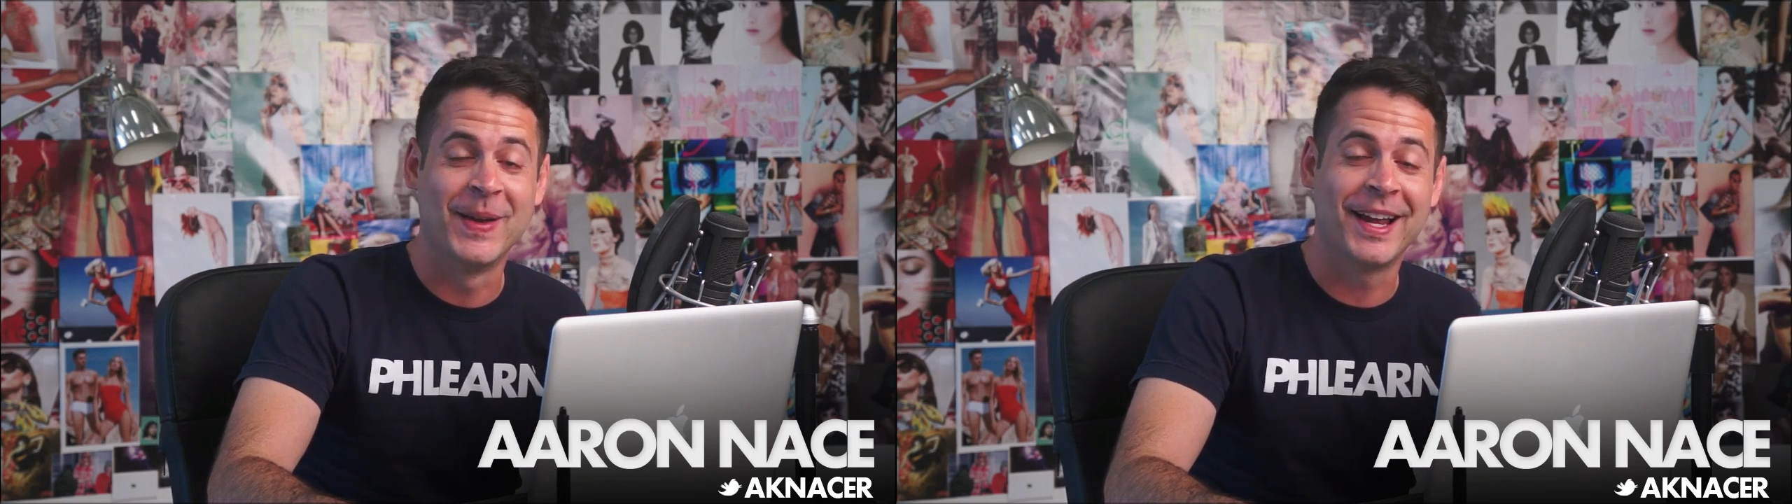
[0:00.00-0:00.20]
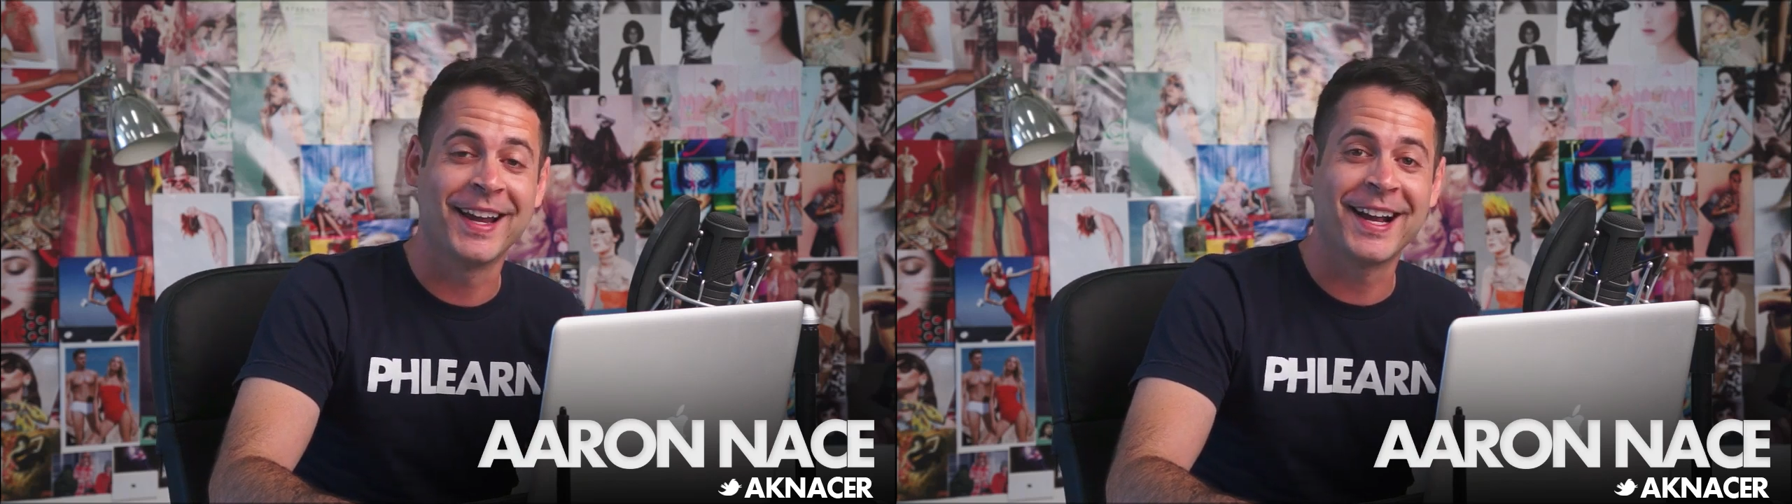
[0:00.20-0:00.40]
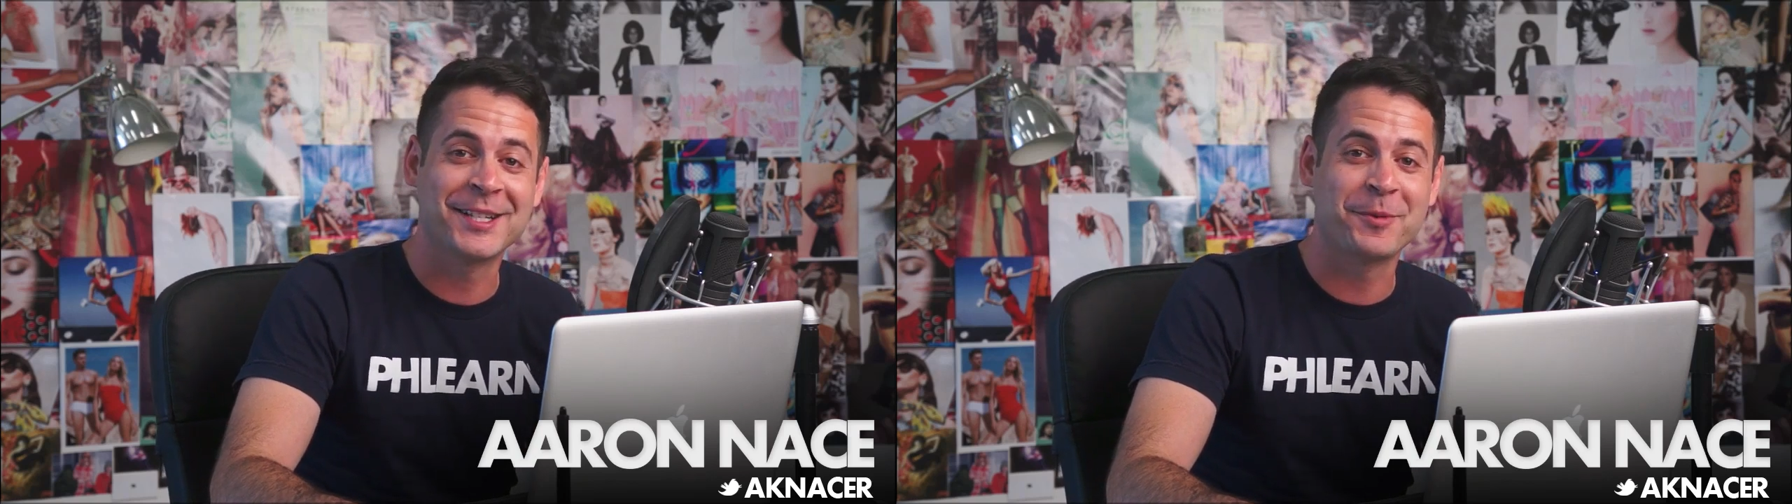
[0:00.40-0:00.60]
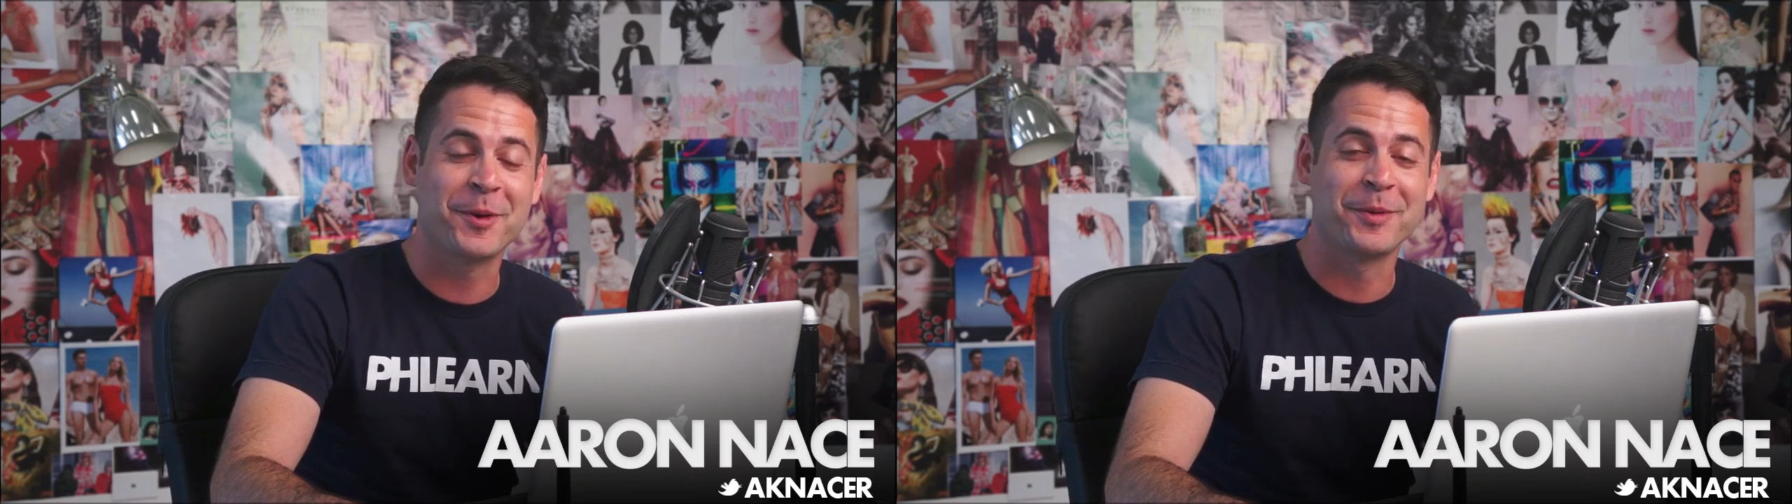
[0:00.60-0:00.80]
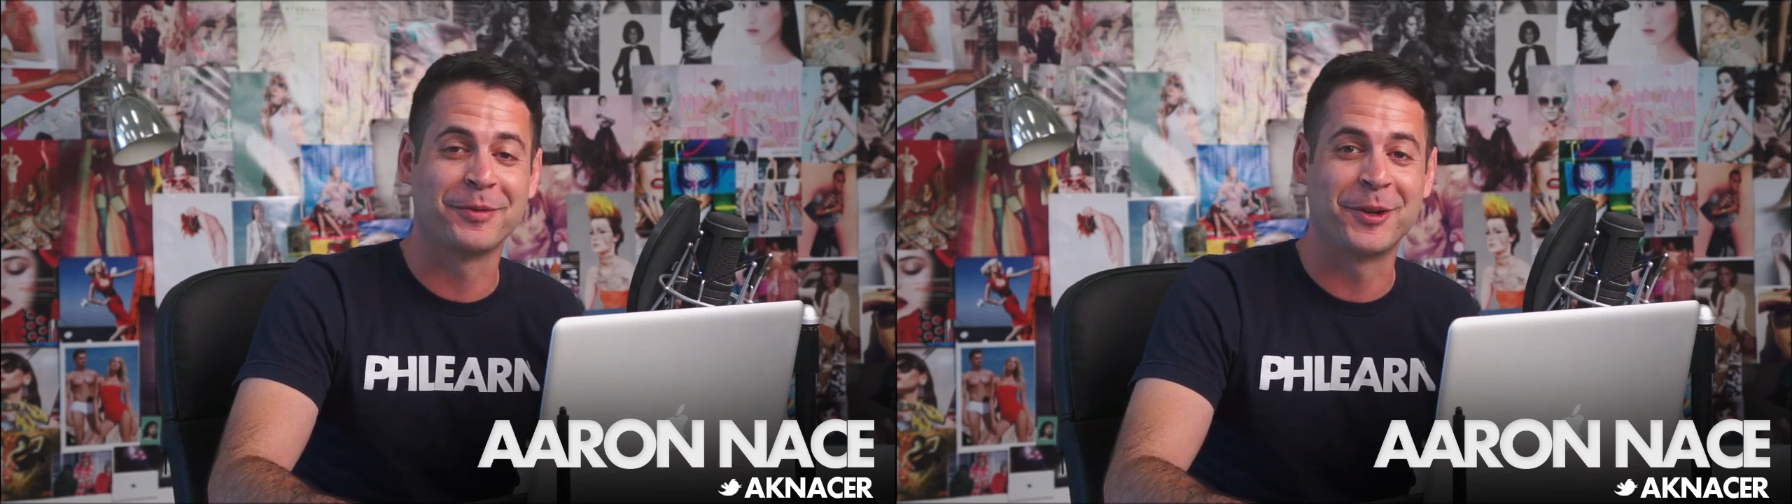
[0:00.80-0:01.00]
Hey guys,
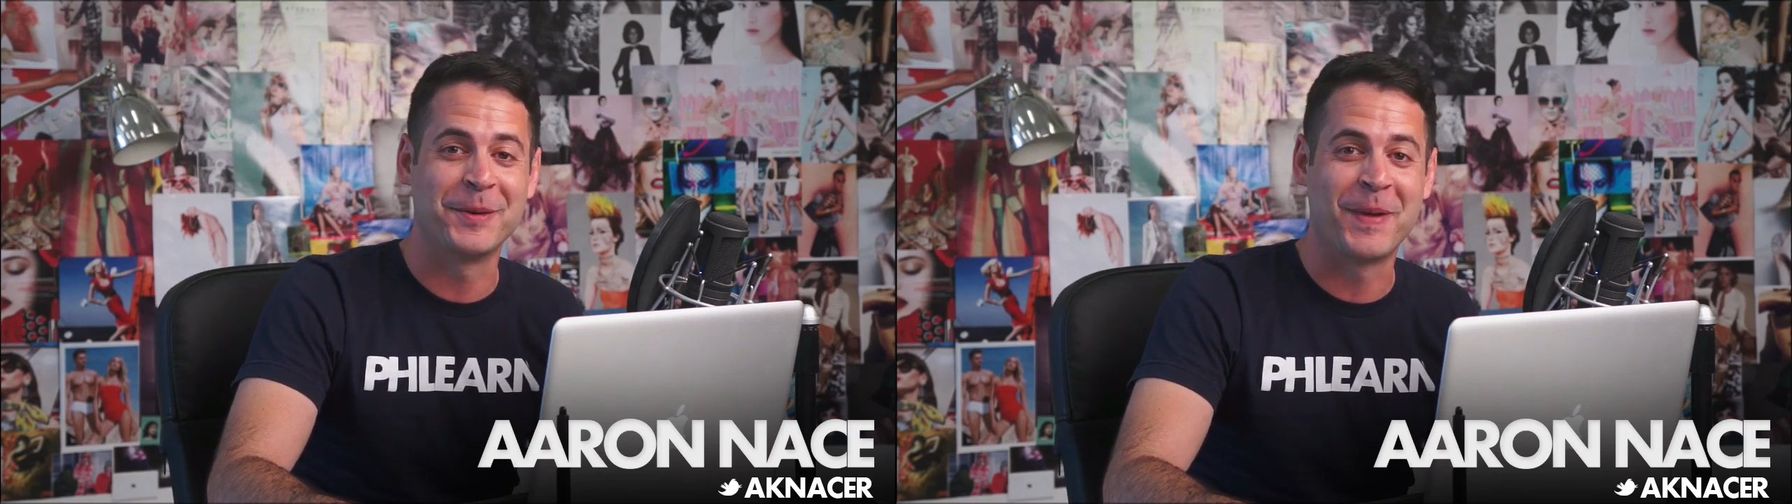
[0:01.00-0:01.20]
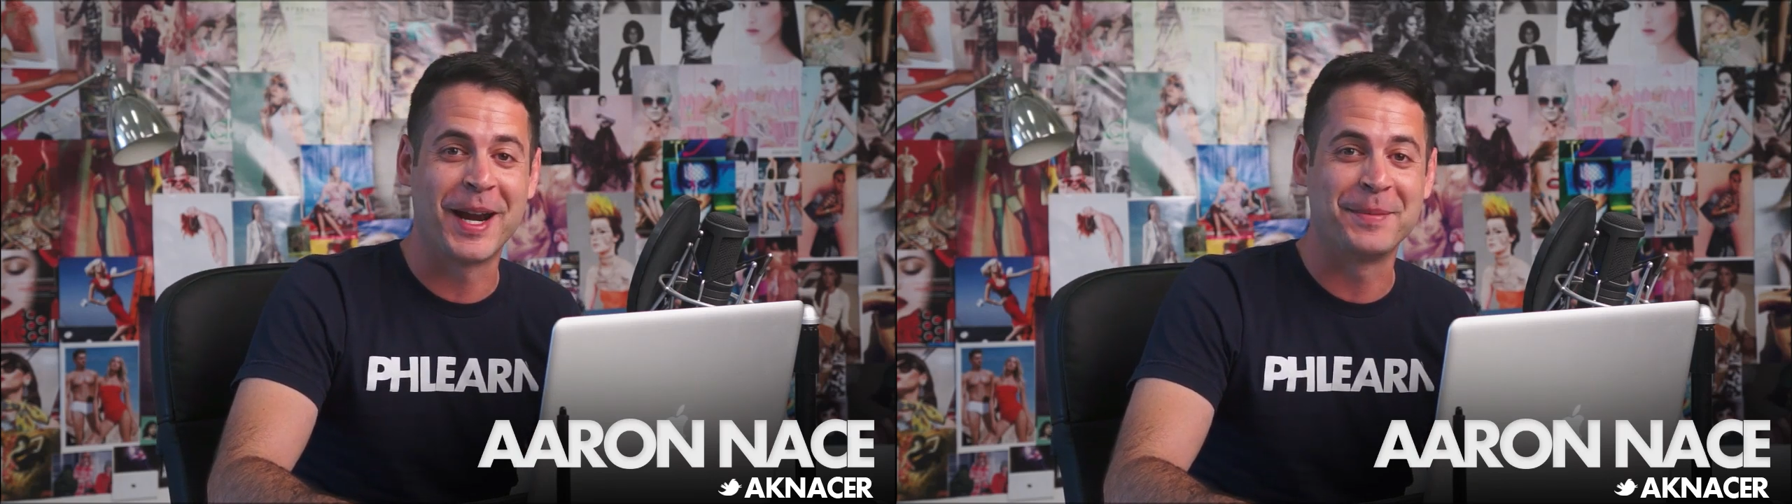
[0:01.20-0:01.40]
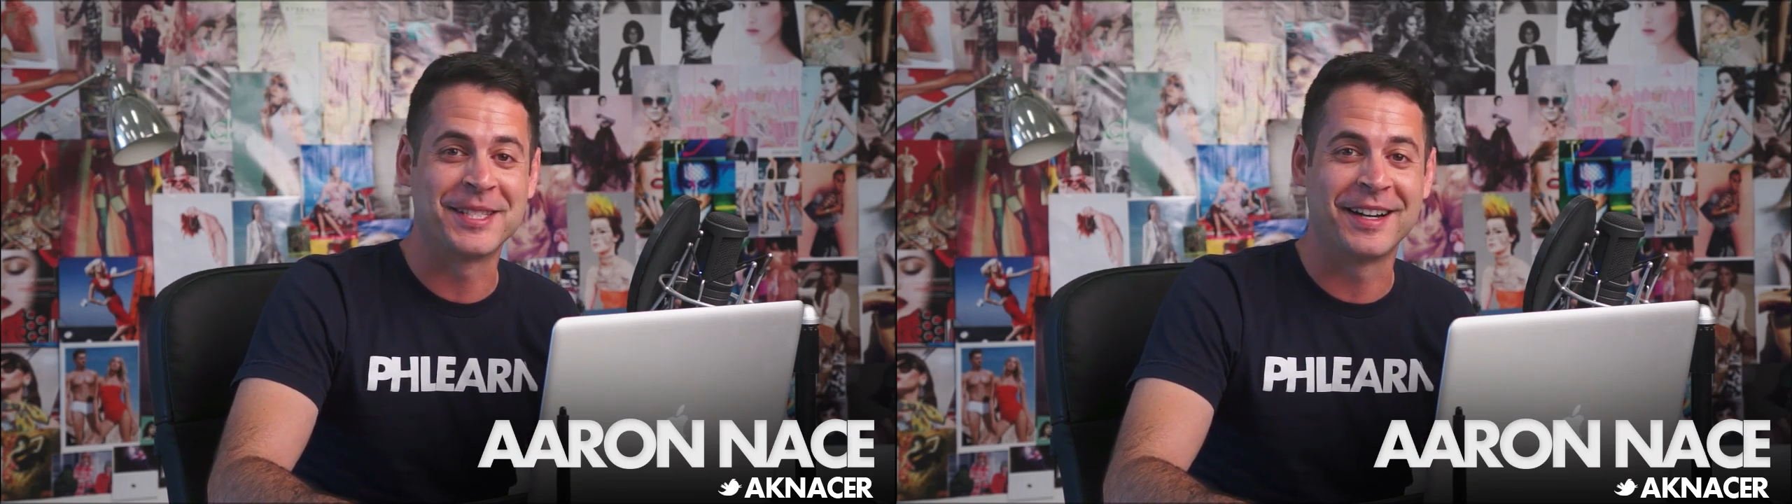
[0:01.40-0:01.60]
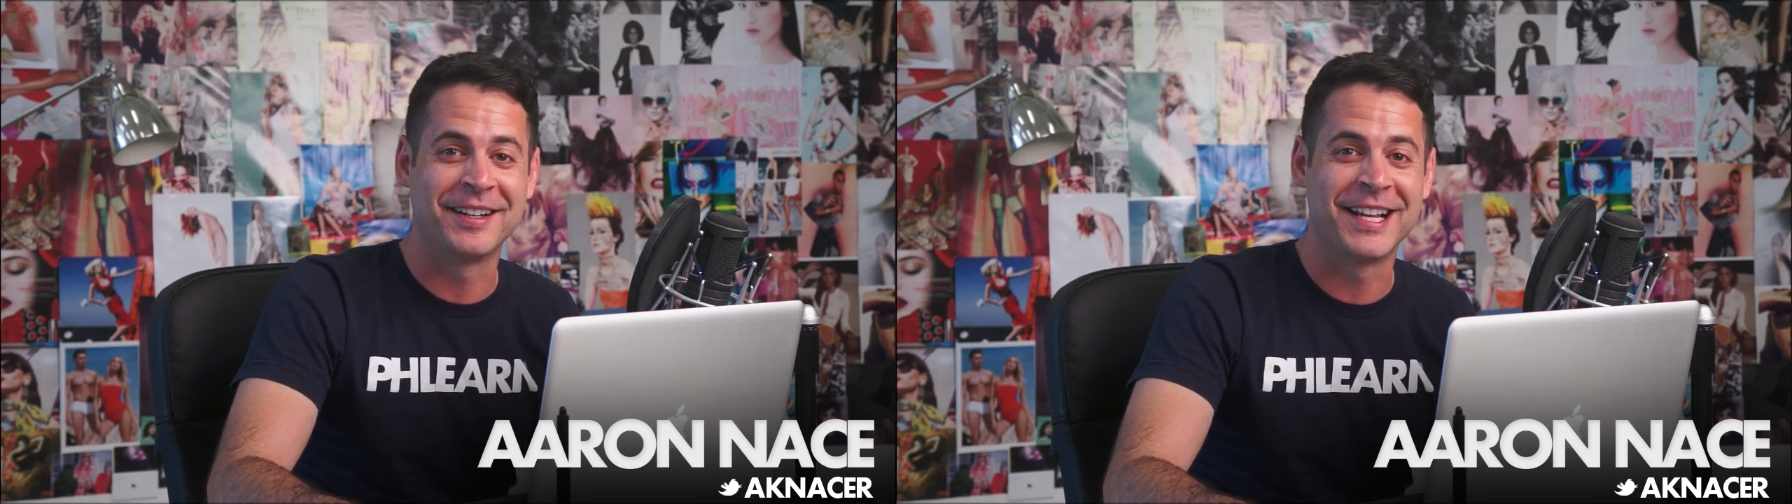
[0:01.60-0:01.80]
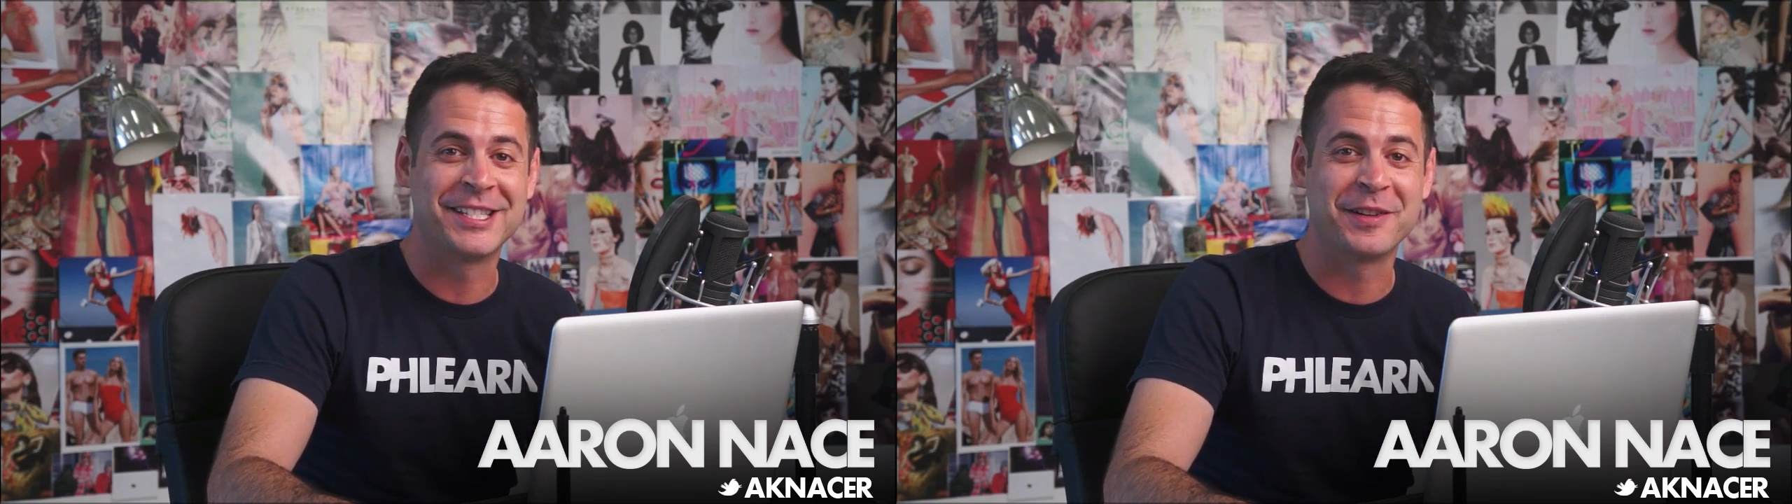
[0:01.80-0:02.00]
welcome to Phlearn. My name is Aaron Nace.